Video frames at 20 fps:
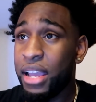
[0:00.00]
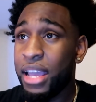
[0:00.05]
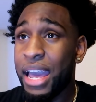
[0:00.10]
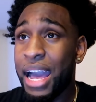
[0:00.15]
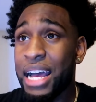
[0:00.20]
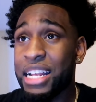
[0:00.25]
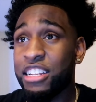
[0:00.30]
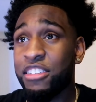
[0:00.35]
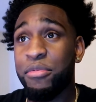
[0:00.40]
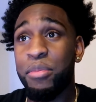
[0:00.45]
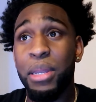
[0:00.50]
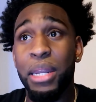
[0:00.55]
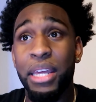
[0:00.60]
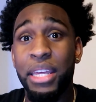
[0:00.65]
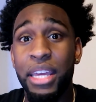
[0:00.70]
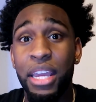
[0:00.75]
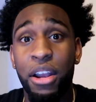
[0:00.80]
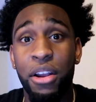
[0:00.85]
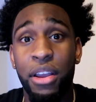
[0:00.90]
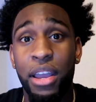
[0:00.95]
It hasn't been a
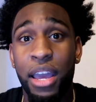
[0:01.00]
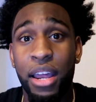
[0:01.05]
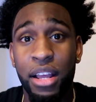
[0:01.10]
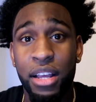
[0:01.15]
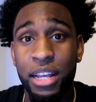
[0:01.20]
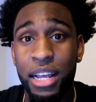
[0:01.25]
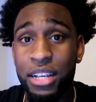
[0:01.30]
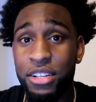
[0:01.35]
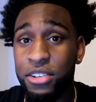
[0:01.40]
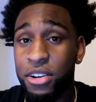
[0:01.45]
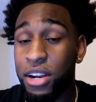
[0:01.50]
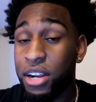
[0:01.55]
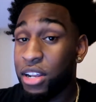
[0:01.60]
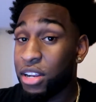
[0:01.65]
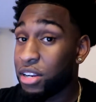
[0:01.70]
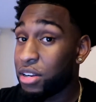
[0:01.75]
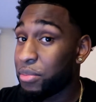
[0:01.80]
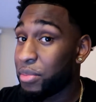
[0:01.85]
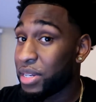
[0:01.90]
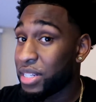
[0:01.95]
year yet, because I
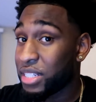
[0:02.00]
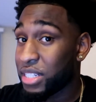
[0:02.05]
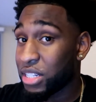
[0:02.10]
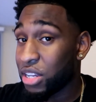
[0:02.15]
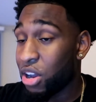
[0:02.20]
started the business